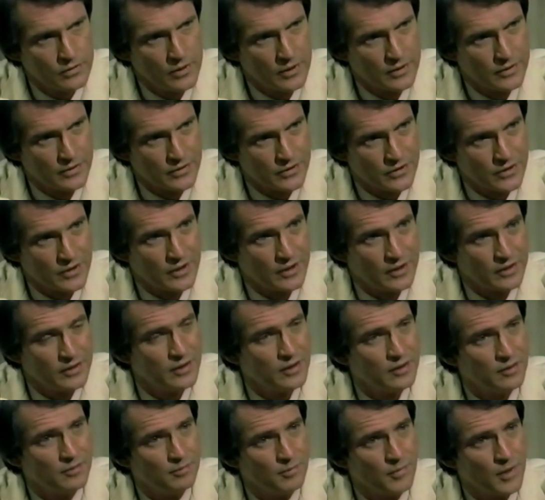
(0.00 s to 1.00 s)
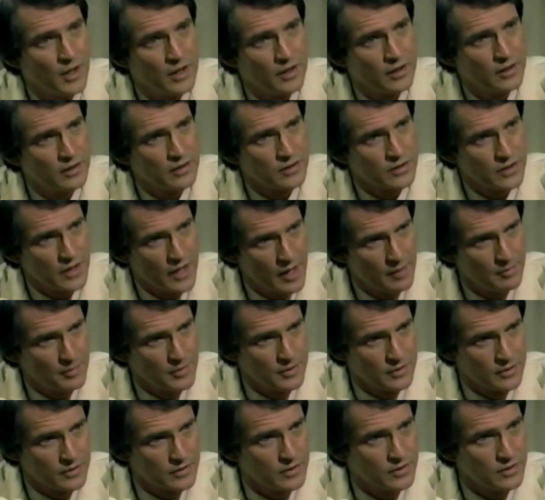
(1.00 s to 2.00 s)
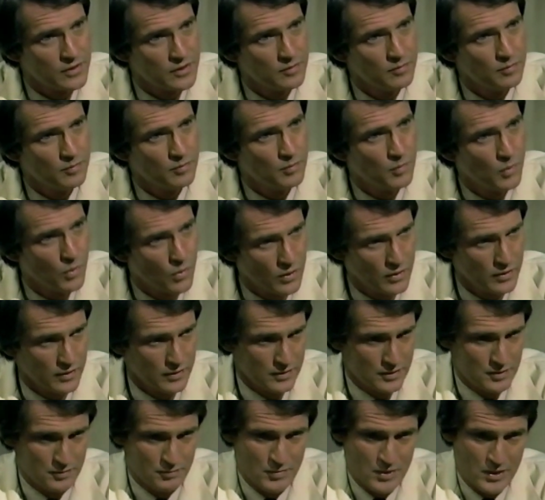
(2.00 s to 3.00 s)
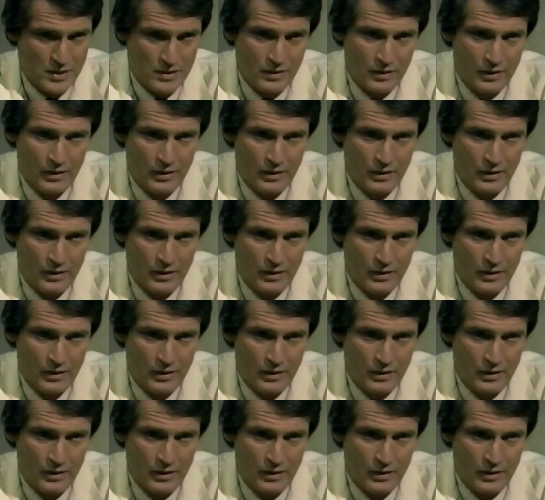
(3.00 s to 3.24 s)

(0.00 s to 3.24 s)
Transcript: understand that Monica's happiness is important to me.